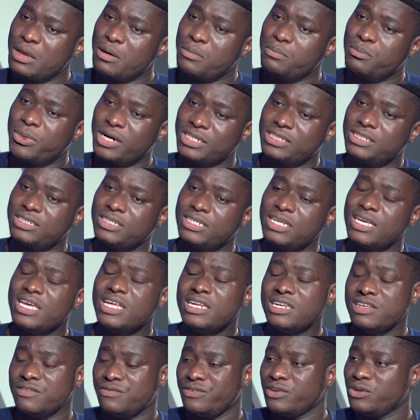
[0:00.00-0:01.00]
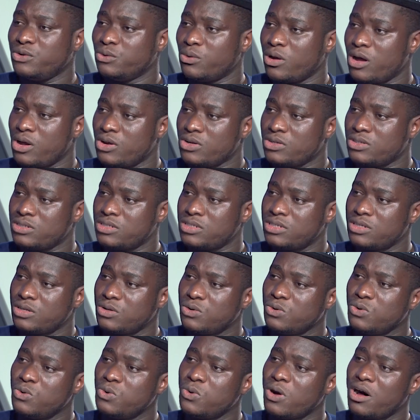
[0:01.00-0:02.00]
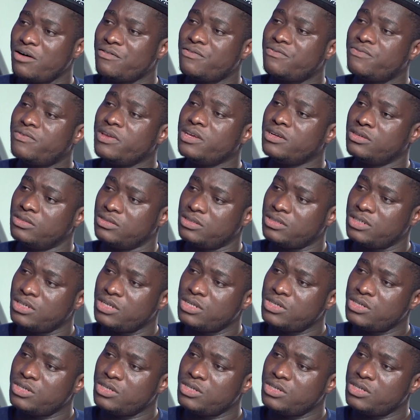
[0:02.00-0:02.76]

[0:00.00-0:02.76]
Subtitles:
But individuals who have failed